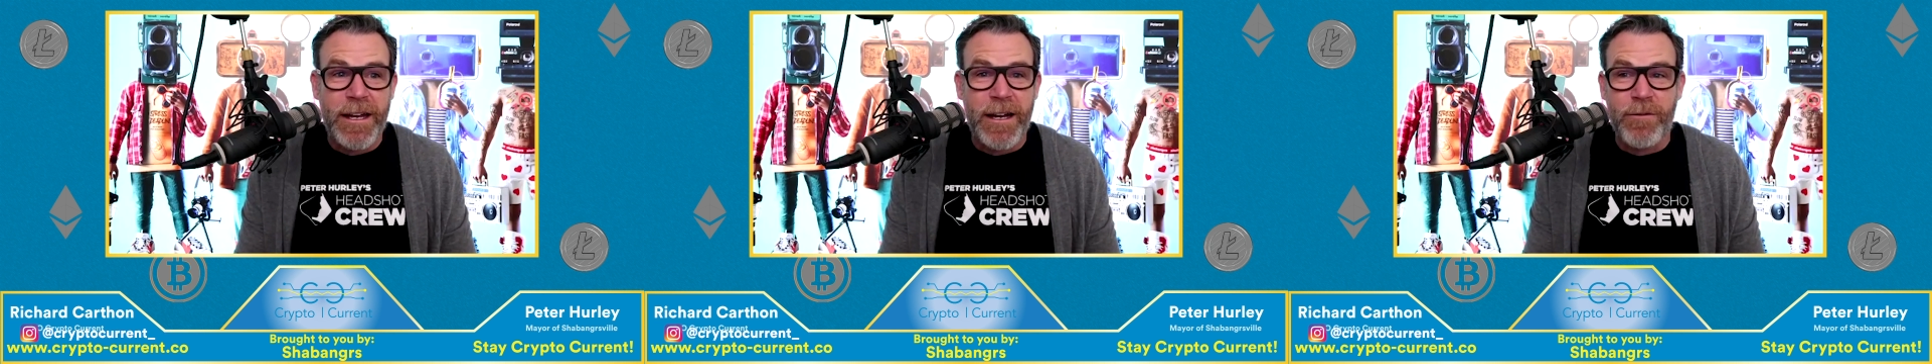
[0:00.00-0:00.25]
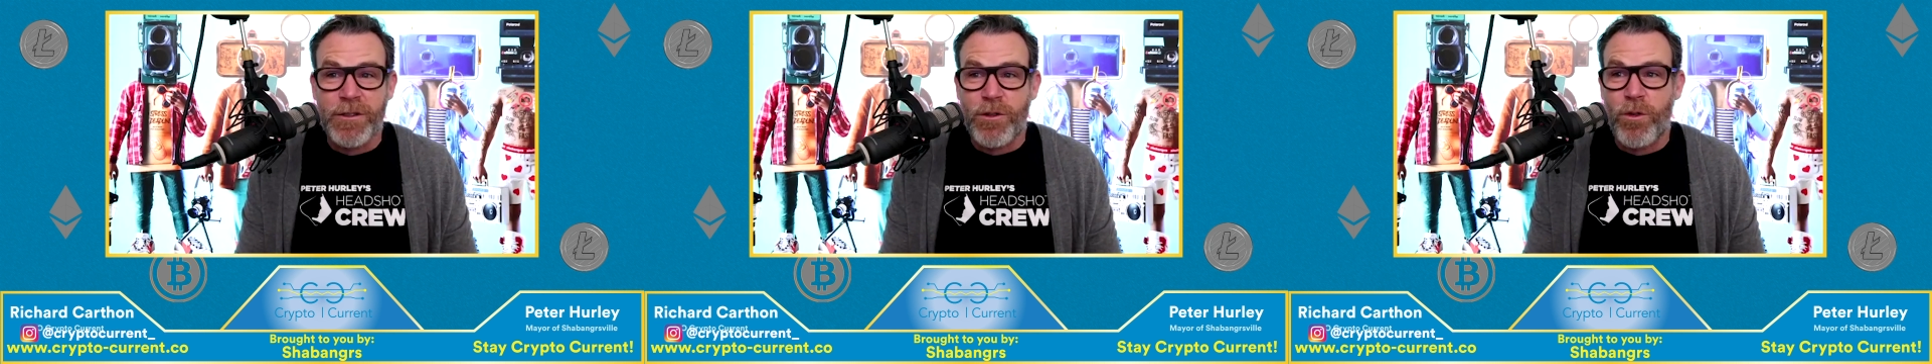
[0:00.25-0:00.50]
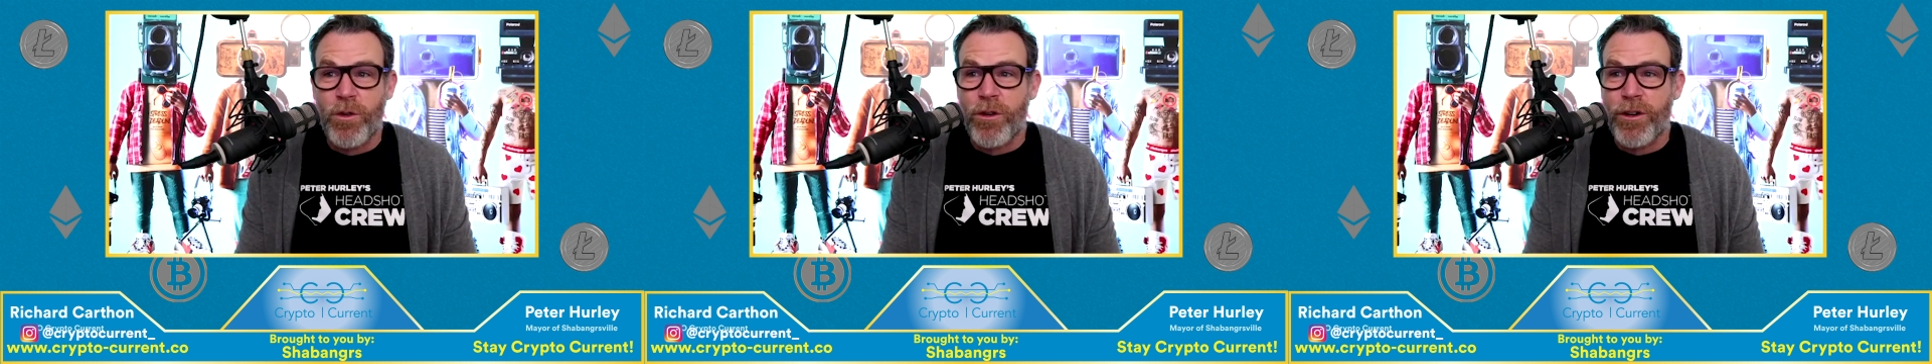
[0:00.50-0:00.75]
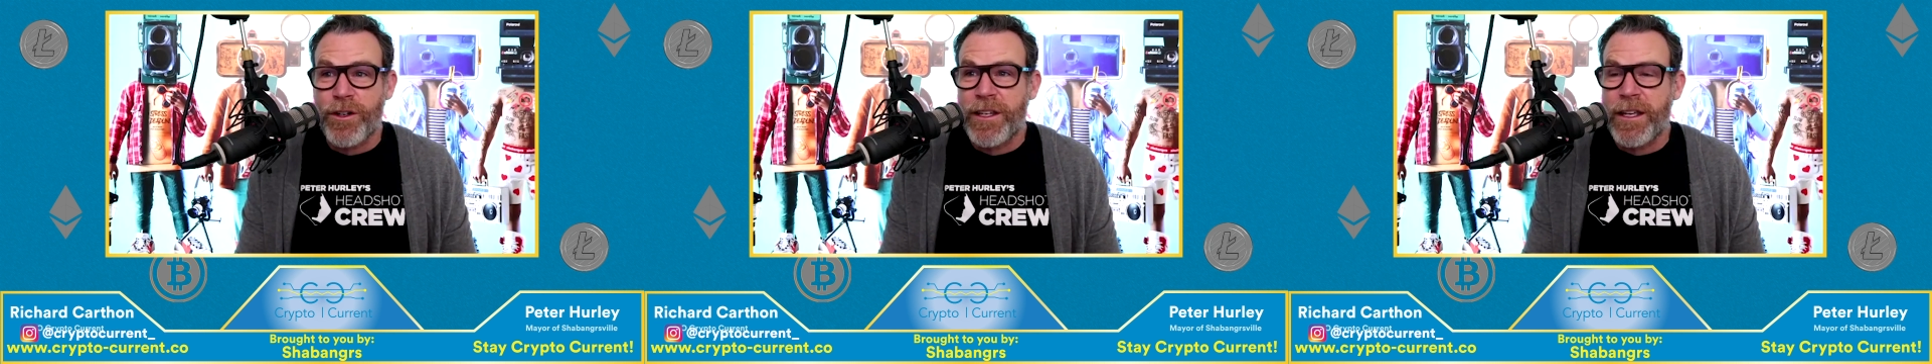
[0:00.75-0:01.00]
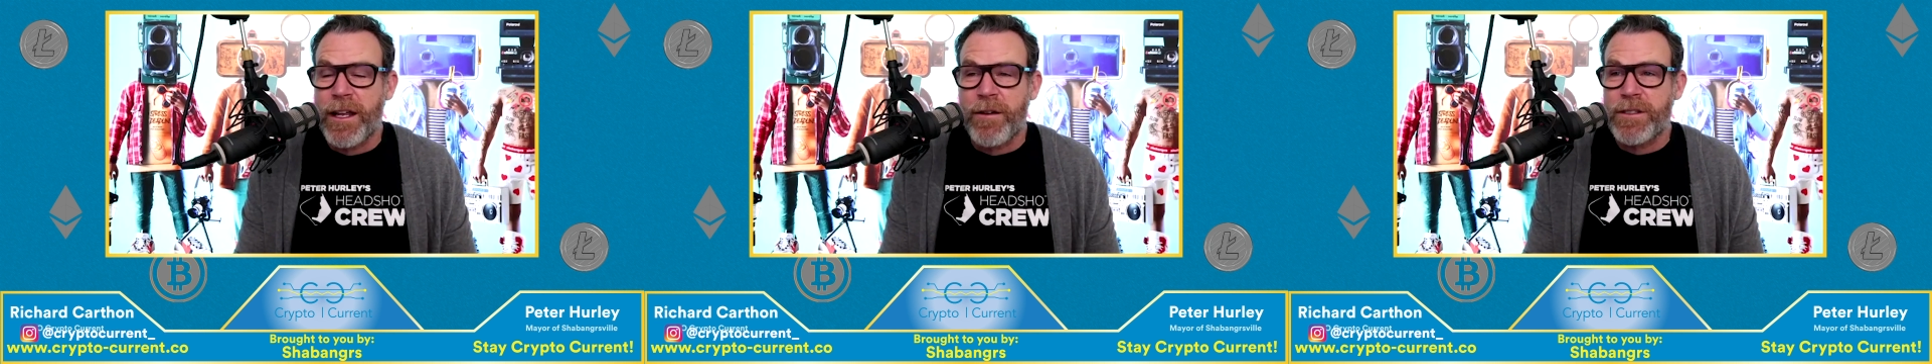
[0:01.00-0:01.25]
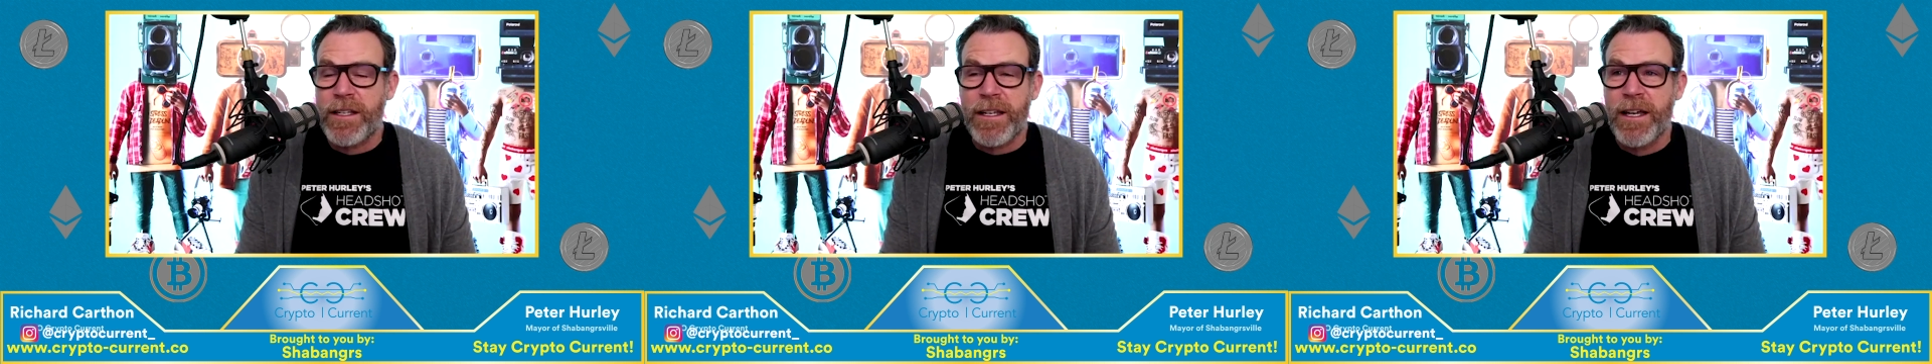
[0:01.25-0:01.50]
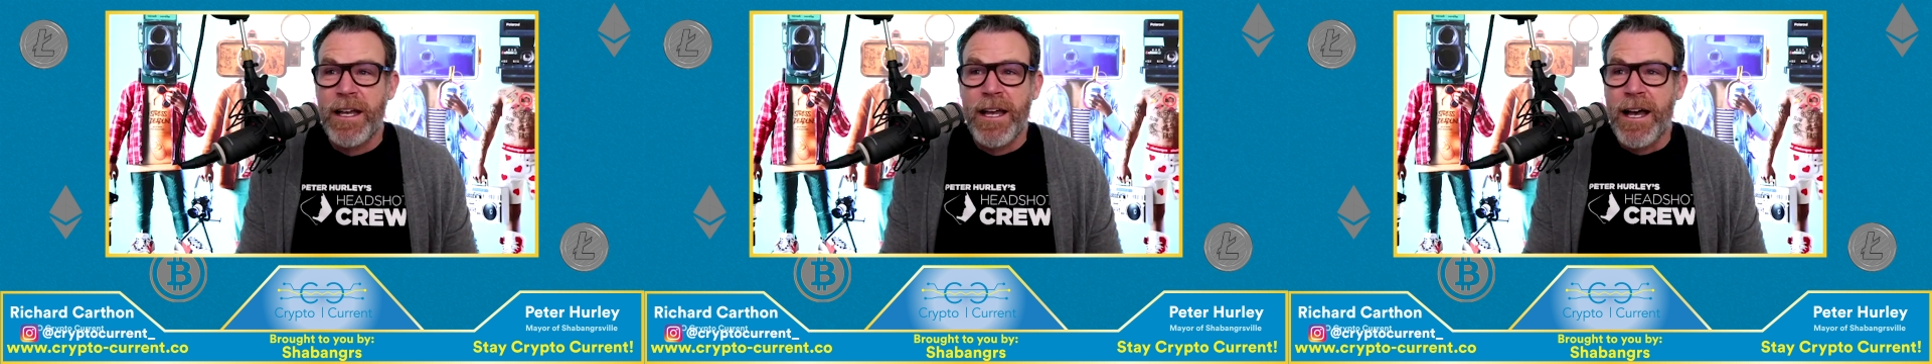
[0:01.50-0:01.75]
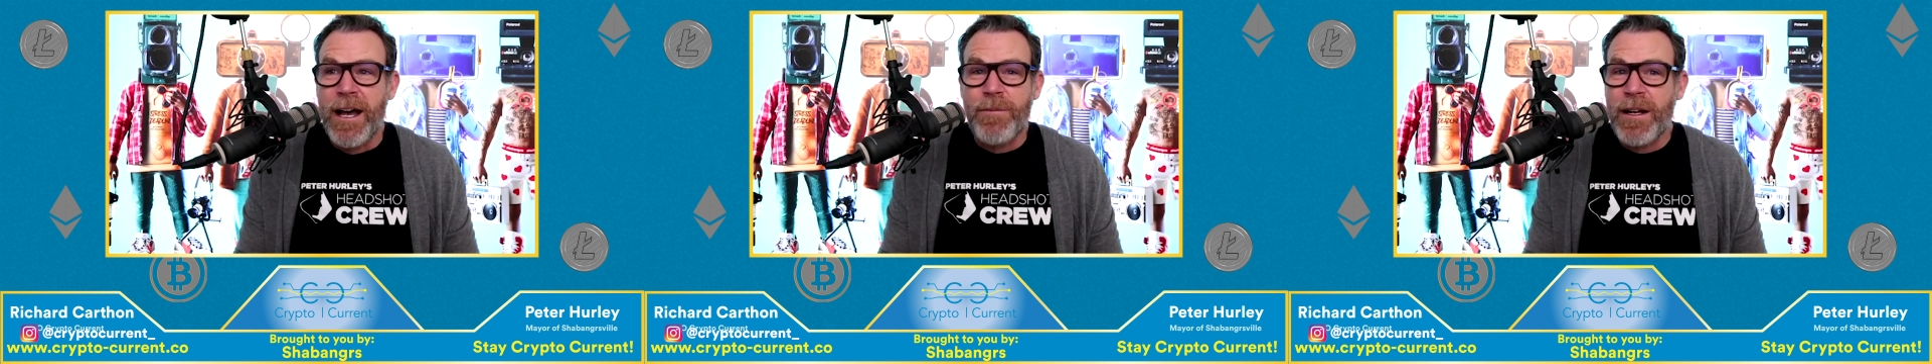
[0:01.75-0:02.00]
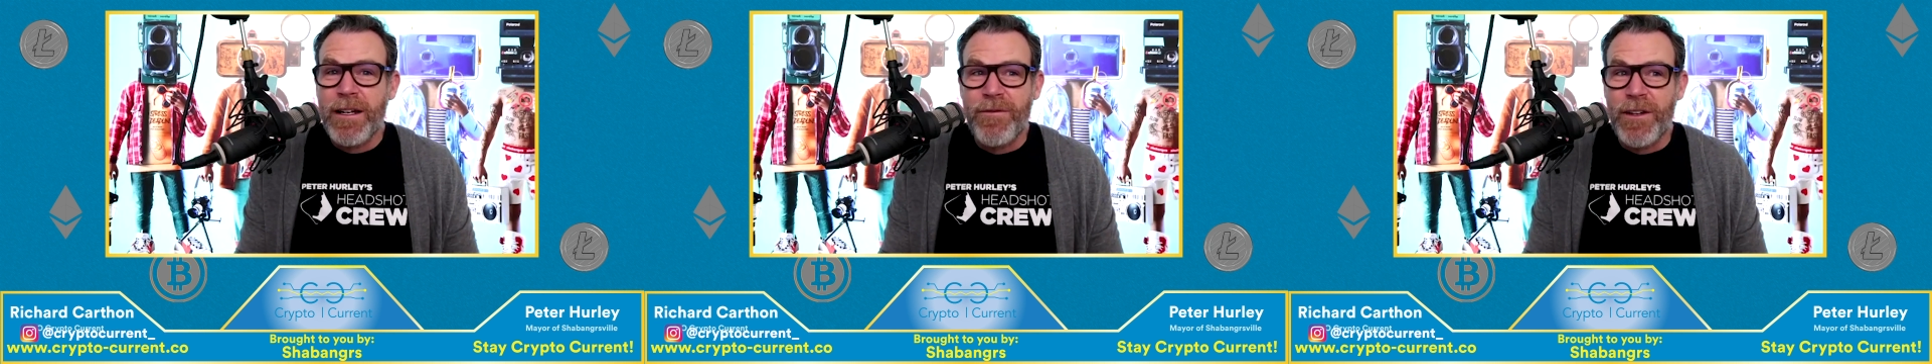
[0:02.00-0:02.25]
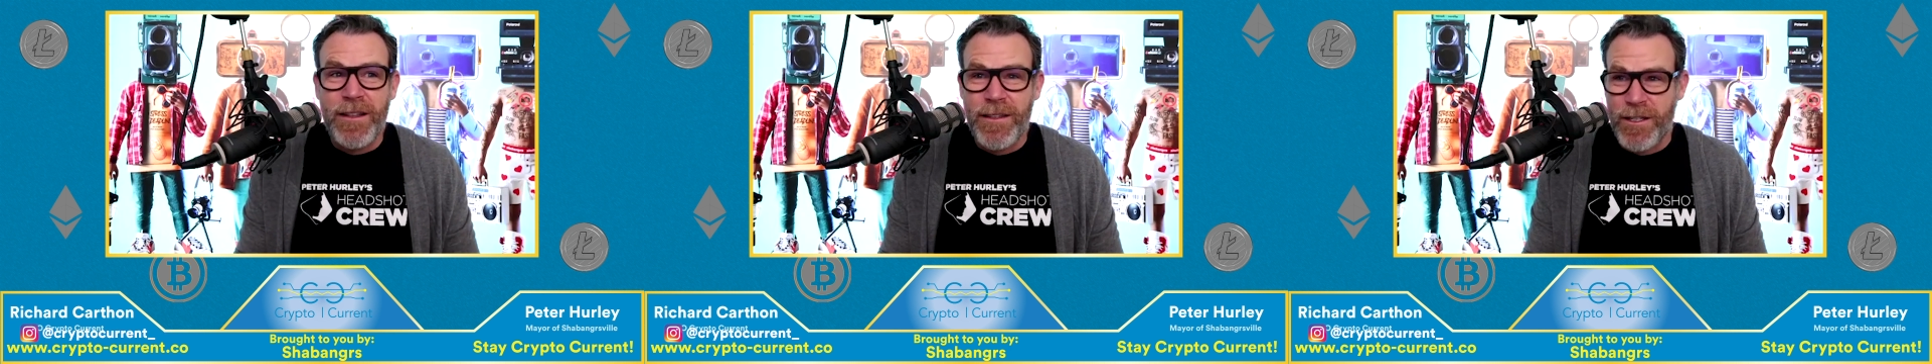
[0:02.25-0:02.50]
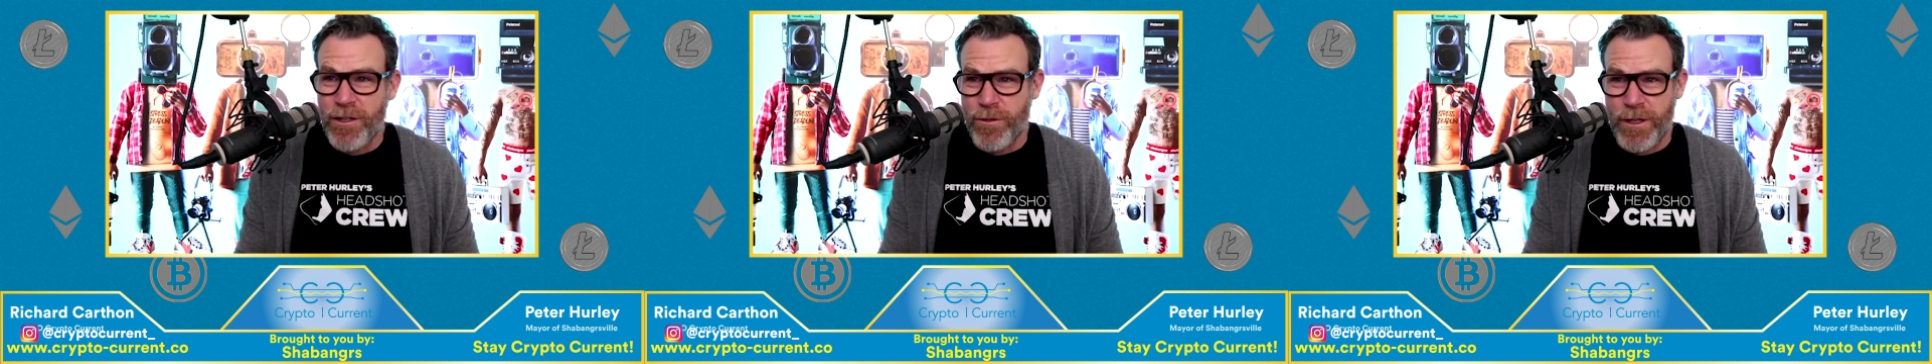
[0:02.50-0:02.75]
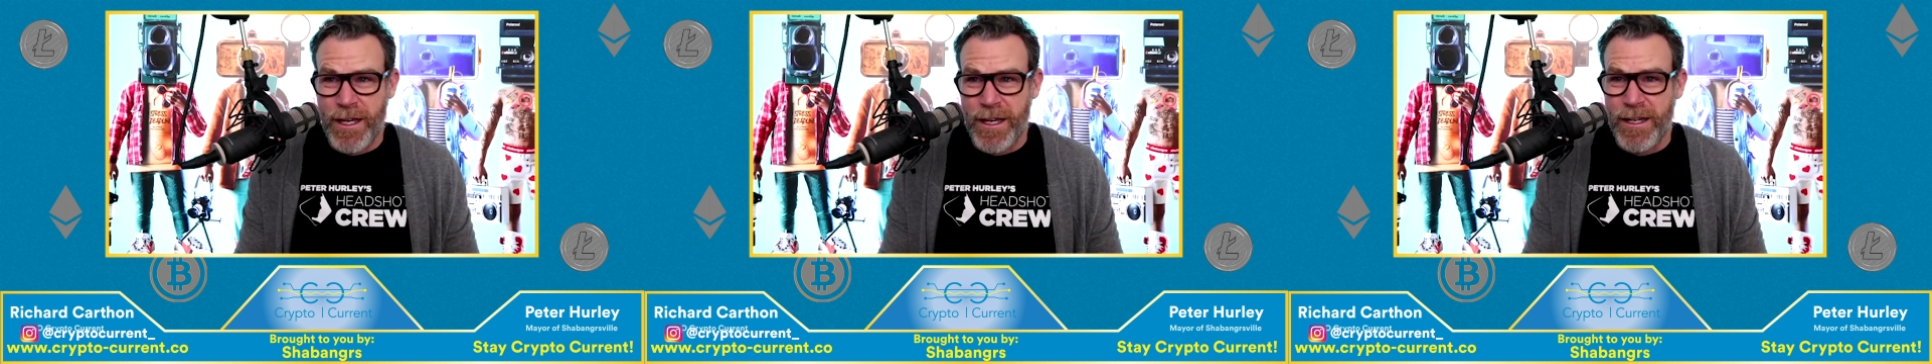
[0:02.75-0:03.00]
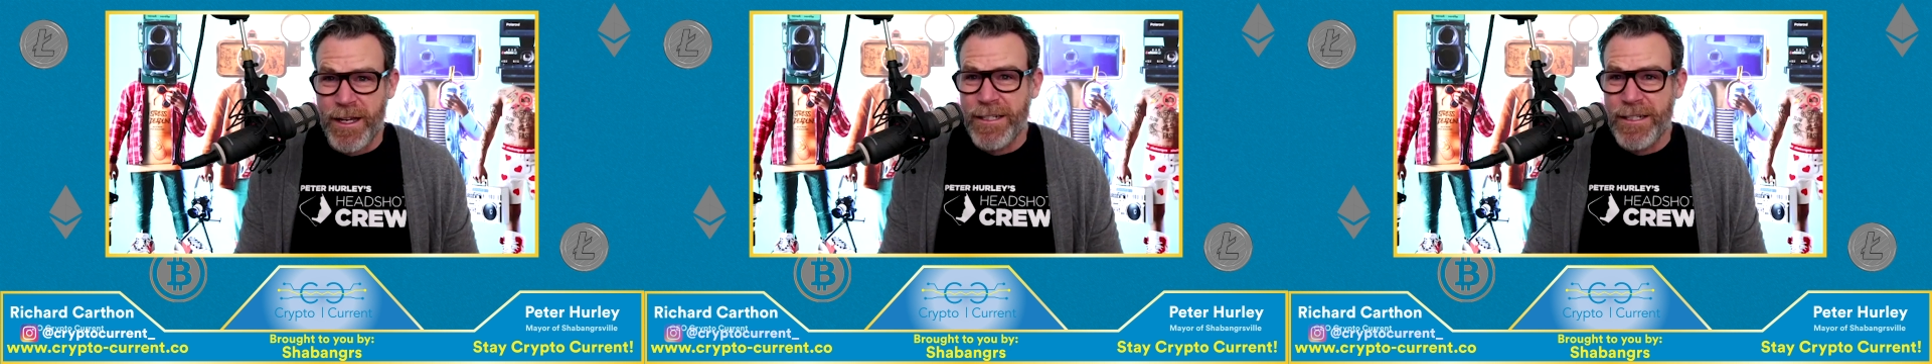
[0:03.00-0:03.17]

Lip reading: And I was quarantined. I was like, I'm not even in the UK.